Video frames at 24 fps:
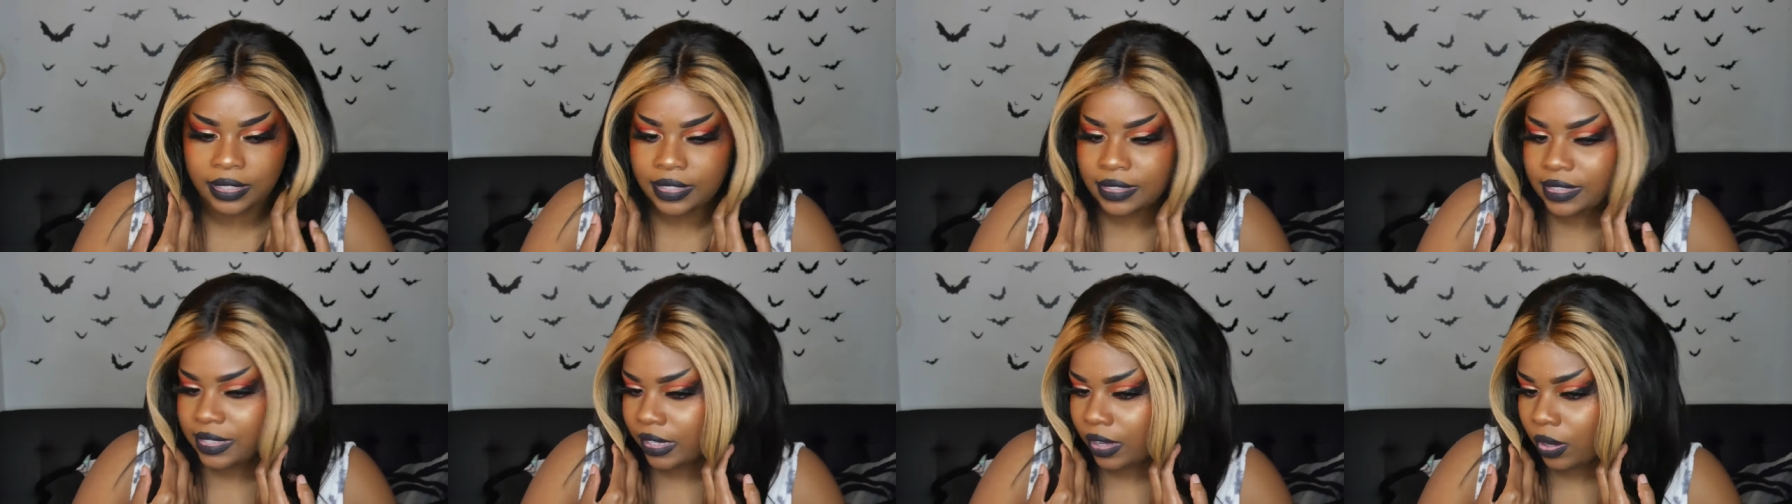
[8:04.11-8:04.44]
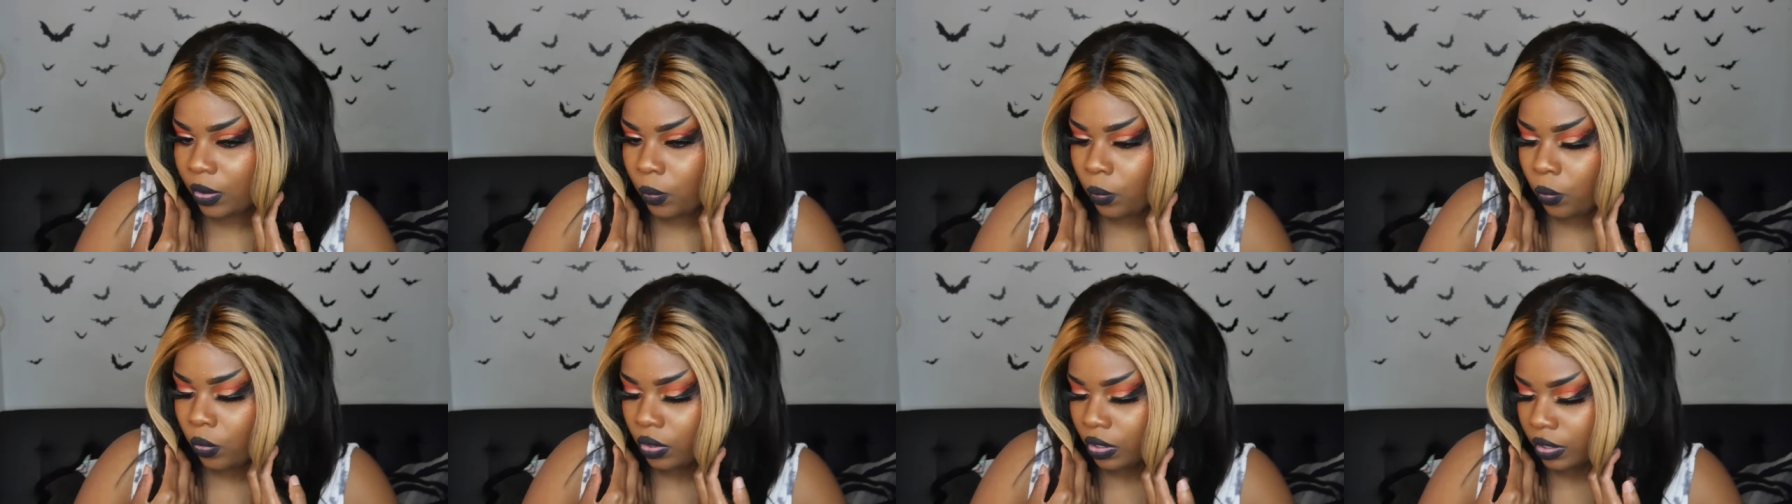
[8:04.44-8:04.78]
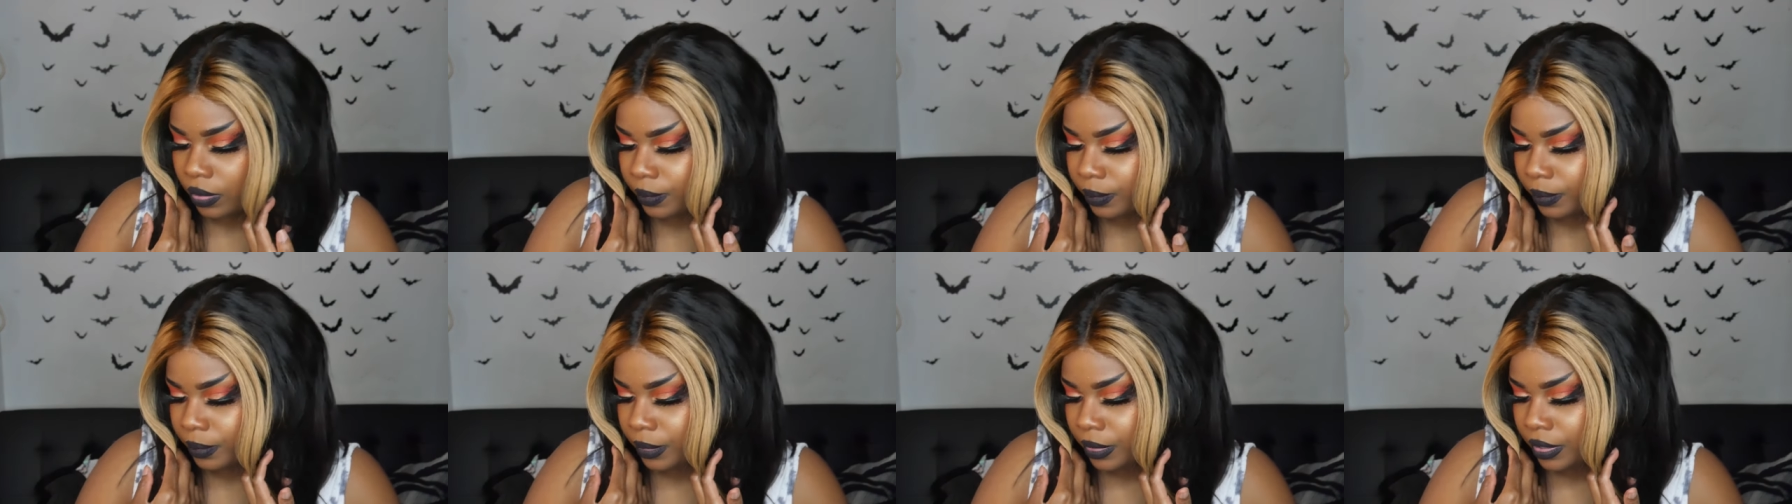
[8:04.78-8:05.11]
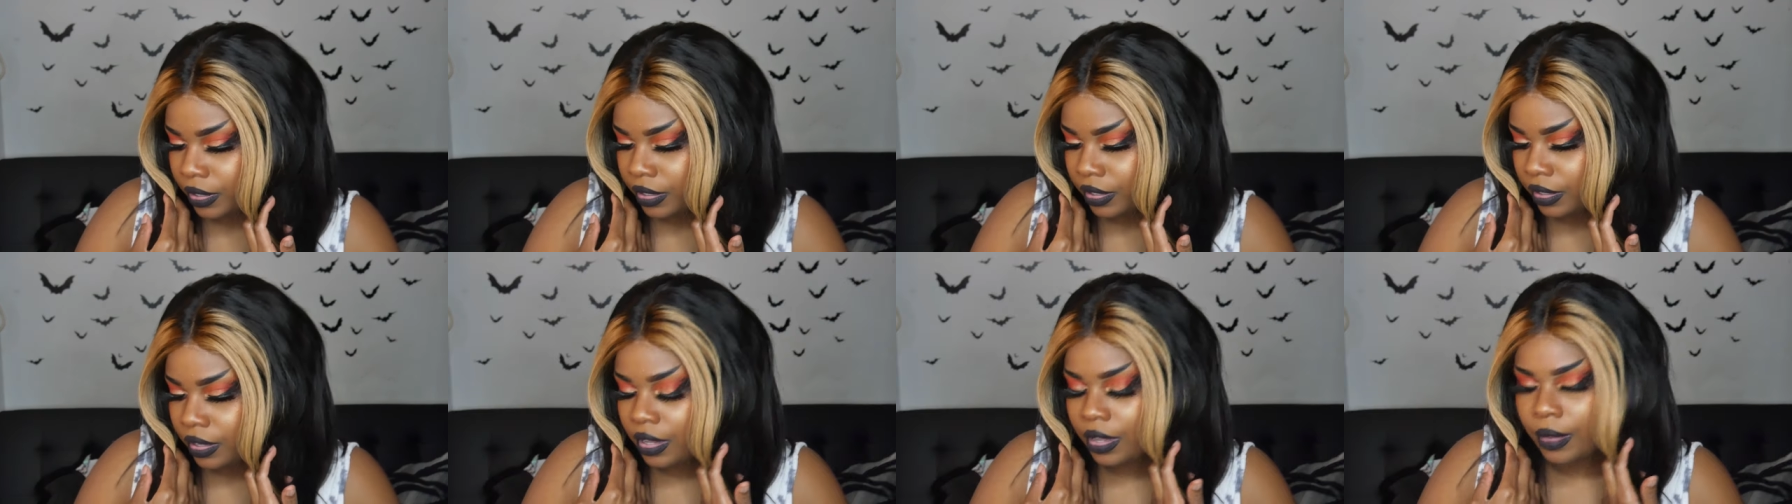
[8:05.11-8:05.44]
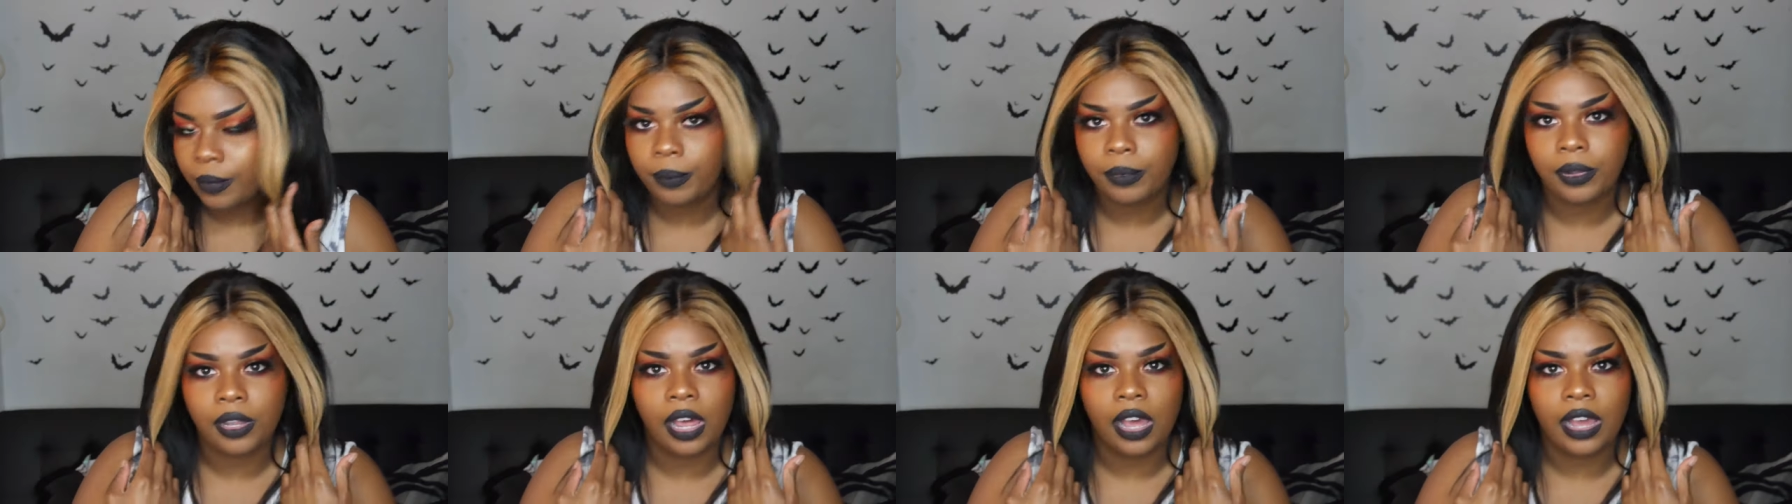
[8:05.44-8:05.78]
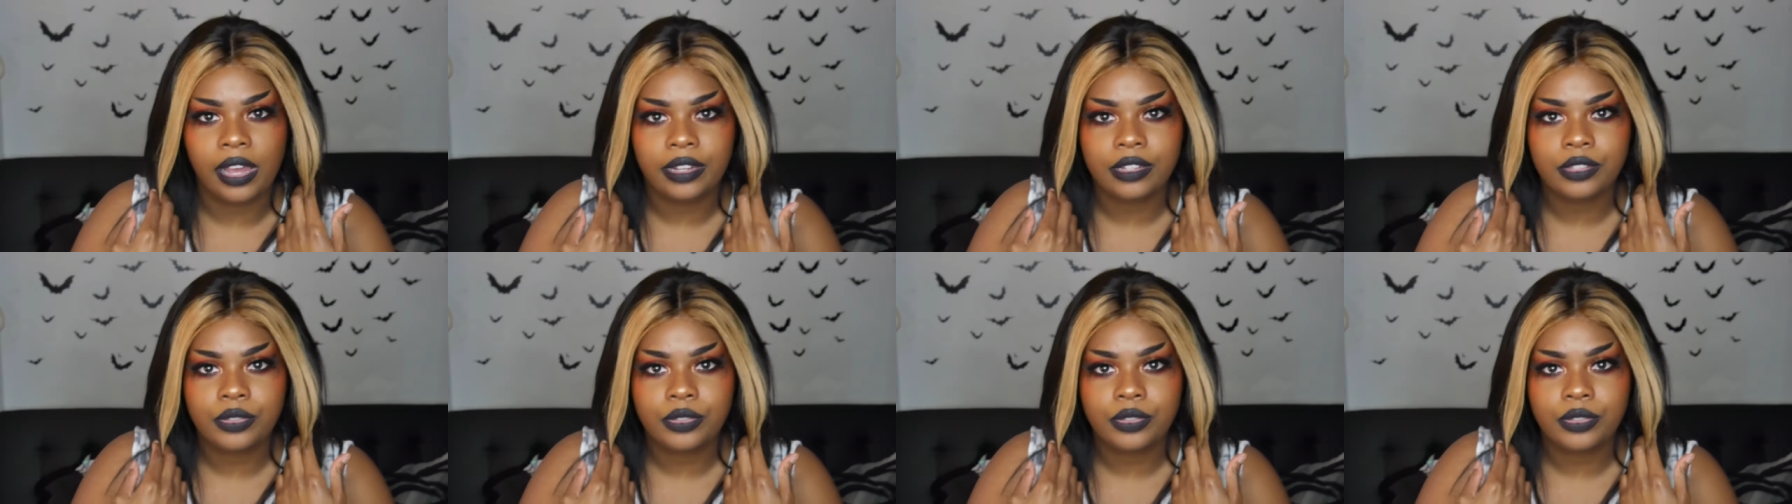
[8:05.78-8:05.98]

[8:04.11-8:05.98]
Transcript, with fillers: It's like a warm blonde,